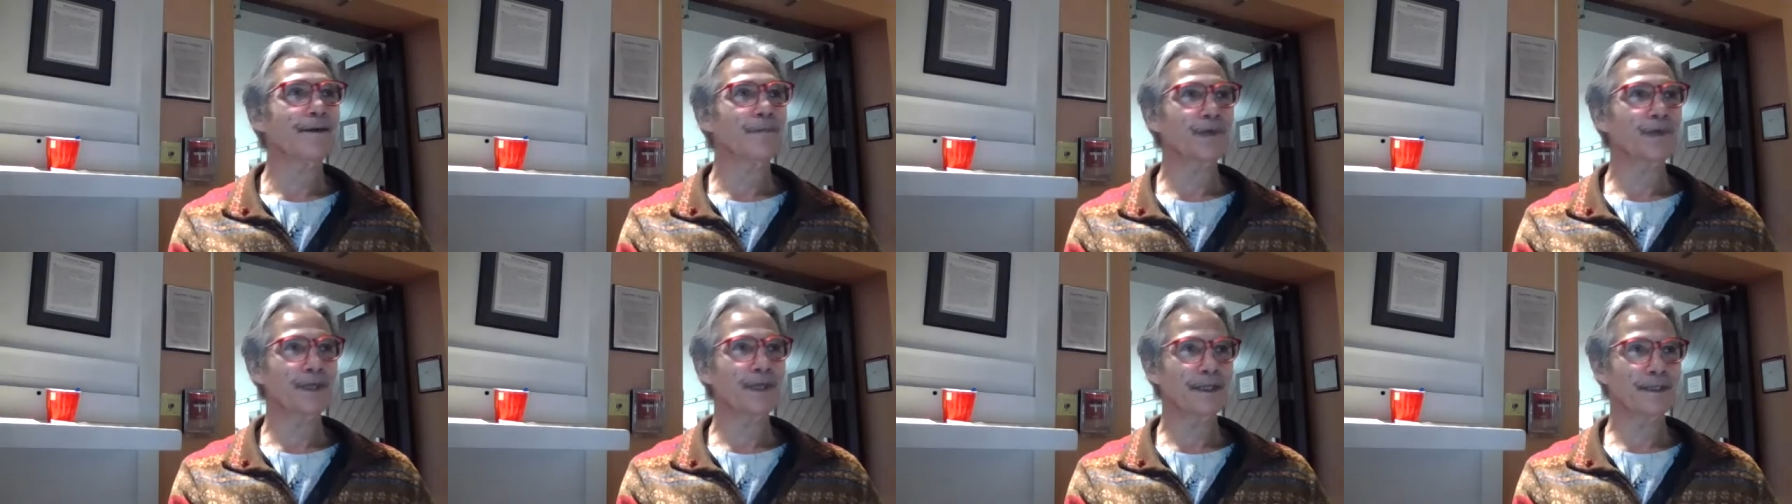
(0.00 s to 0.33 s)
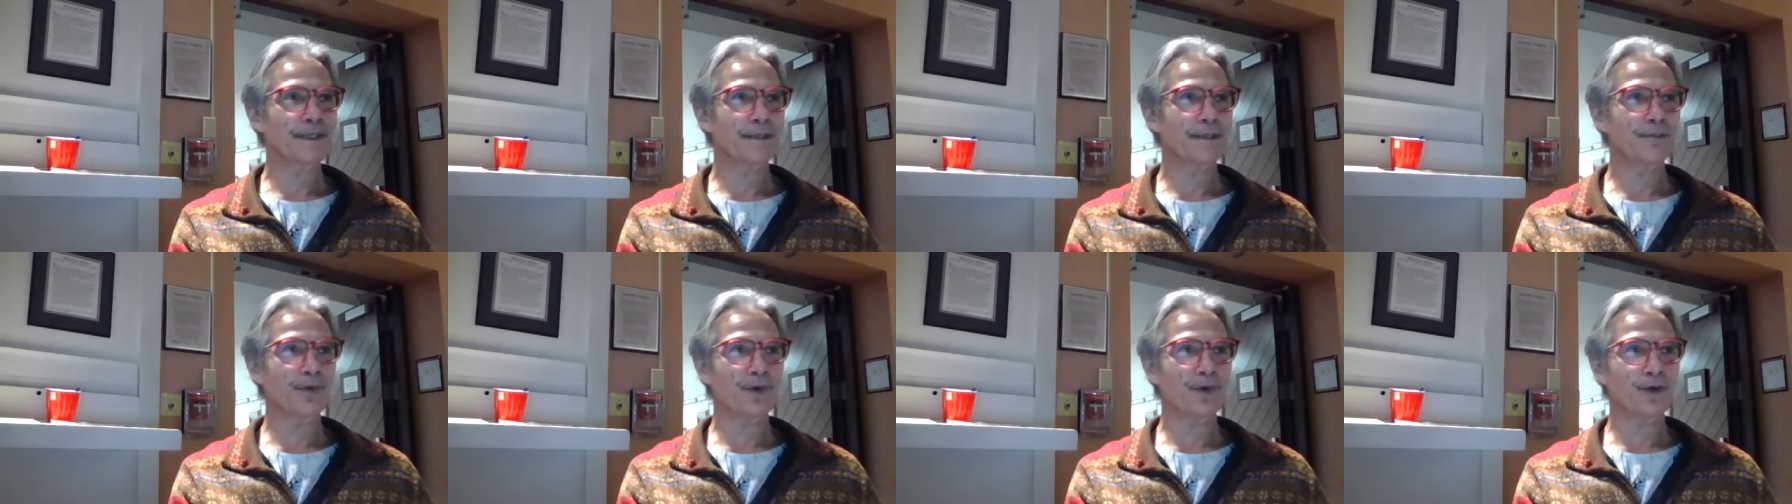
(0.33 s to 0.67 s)

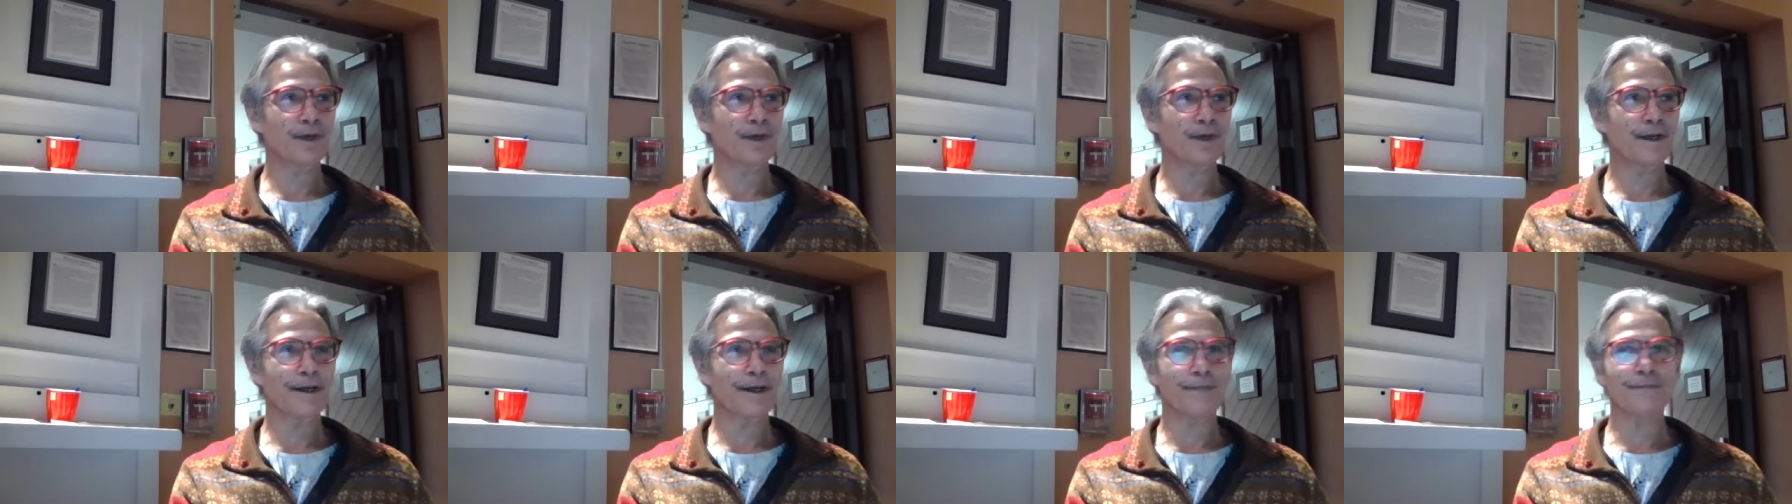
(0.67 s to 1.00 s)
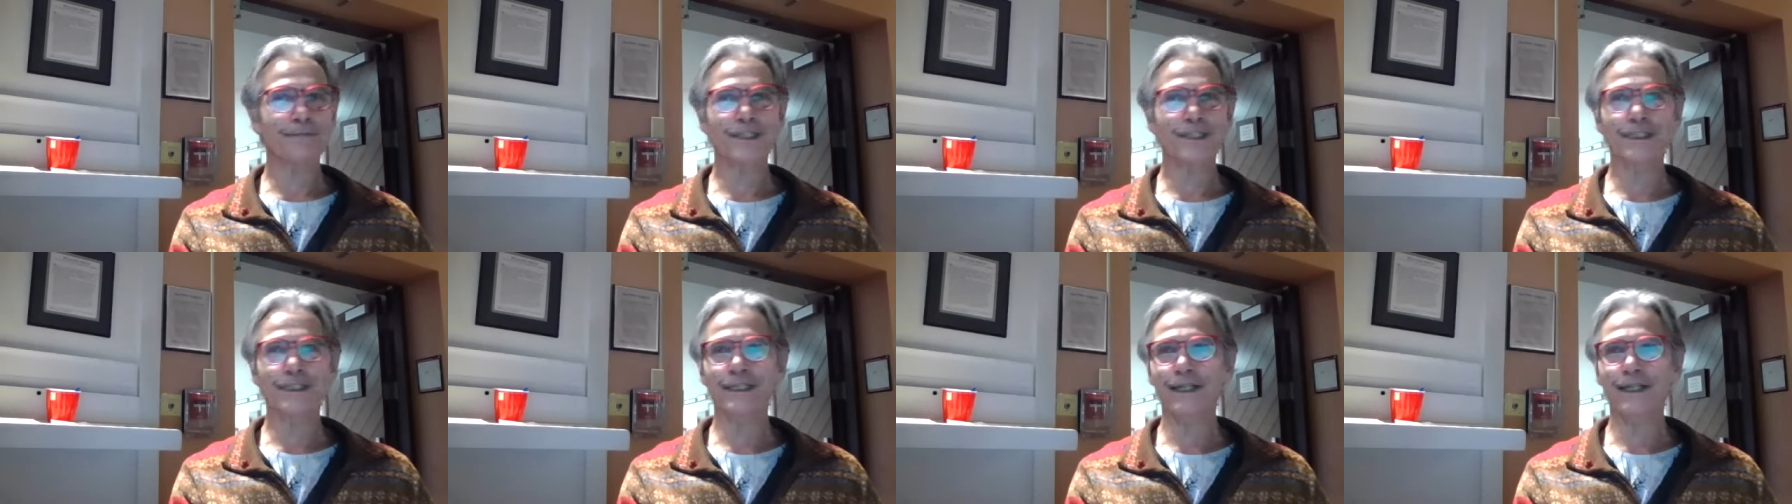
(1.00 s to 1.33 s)
putting the
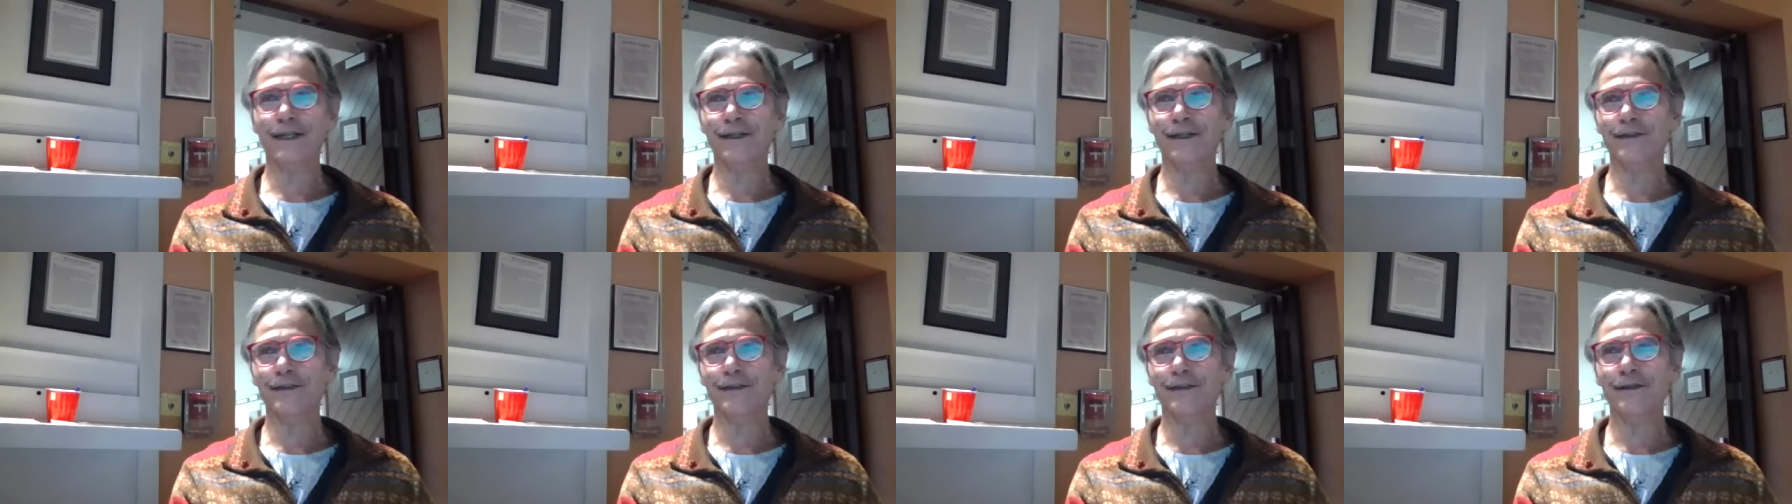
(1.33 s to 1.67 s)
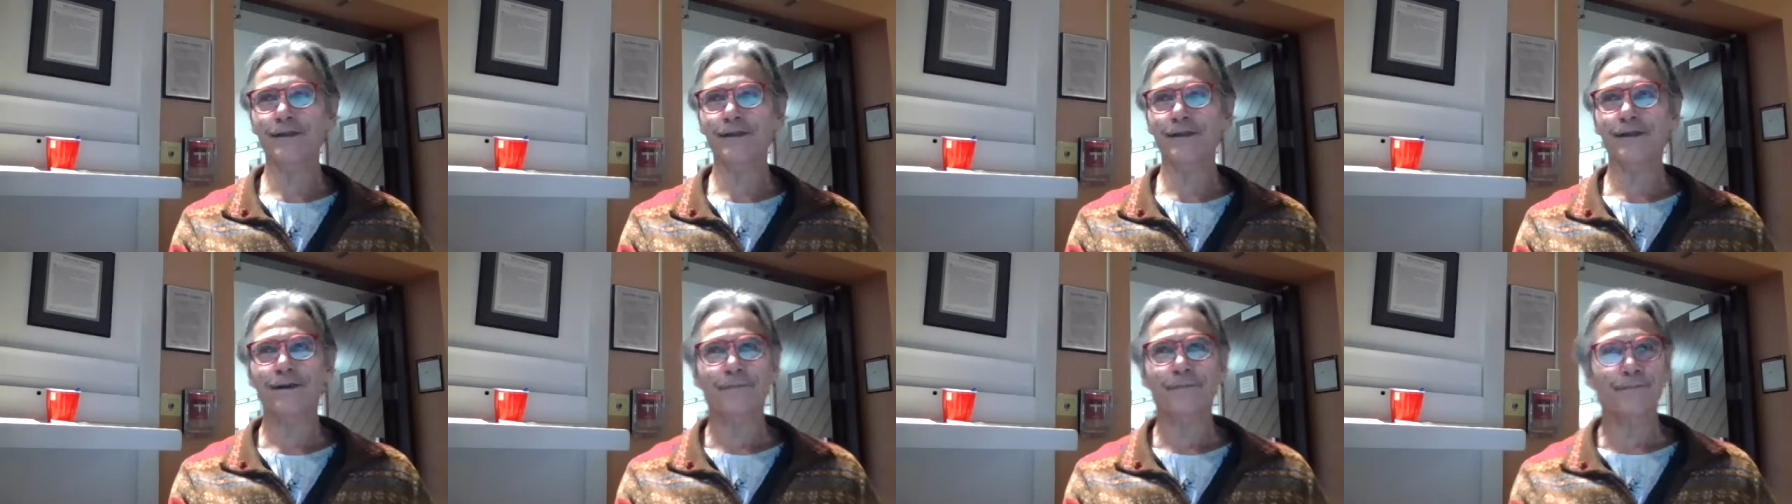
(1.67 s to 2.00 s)
programs
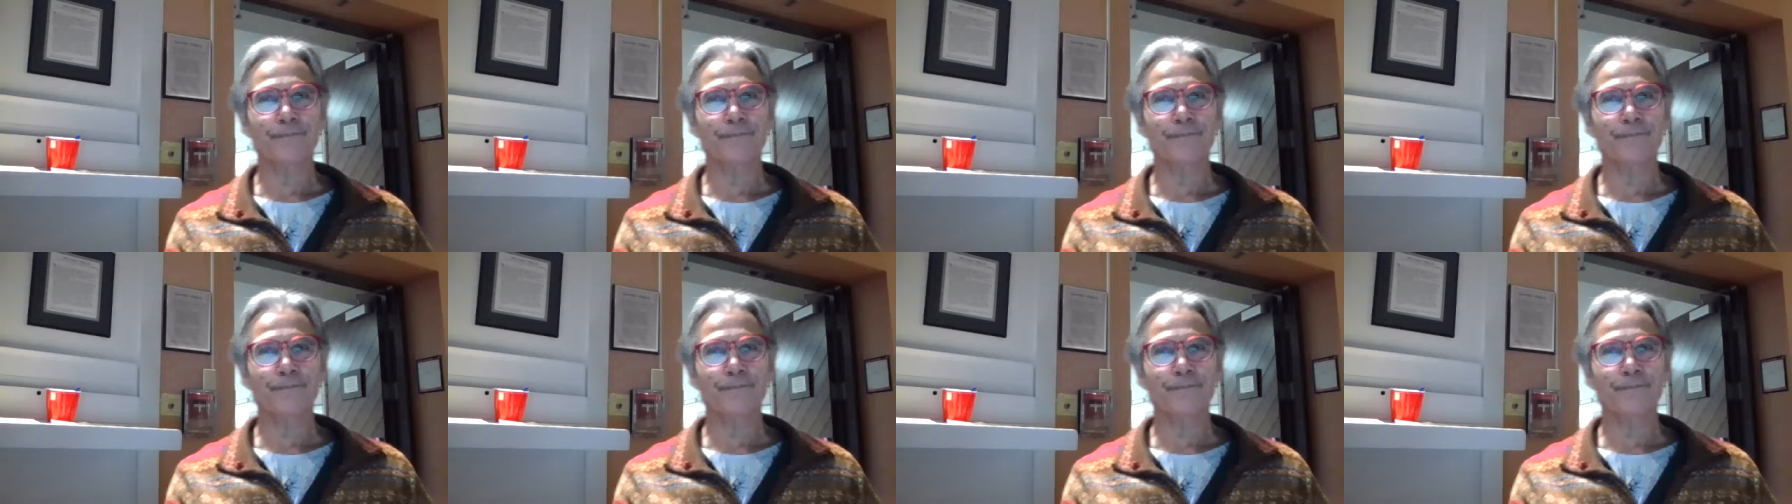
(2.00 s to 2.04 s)
together